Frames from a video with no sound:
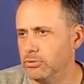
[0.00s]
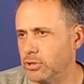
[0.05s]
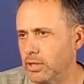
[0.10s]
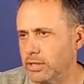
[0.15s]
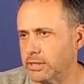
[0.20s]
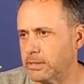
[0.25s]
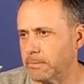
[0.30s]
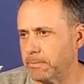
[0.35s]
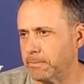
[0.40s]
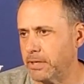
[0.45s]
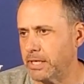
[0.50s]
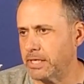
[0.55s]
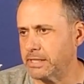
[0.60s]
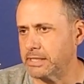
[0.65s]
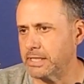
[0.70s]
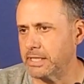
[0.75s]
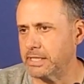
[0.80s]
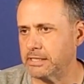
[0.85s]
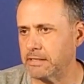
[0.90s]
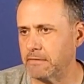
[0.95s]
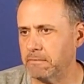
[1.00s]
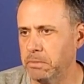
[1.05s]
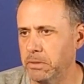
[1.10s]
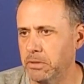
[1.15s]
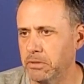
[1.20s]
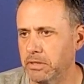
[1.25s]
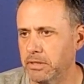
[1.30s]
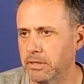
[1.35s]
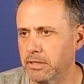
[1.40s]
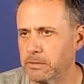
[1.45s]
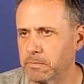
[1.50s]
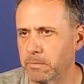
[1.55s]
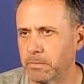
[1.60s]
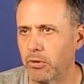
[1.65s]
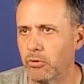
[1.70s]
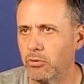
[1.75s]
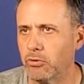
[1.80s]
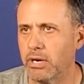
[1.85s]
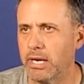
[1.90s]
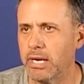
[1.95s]
trust the process of building this
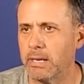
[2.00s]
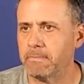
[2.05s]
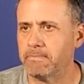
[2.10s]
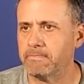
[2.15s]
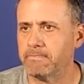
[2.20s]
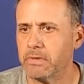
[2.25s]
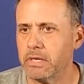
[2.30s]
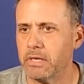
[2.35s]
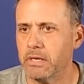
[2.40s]
program.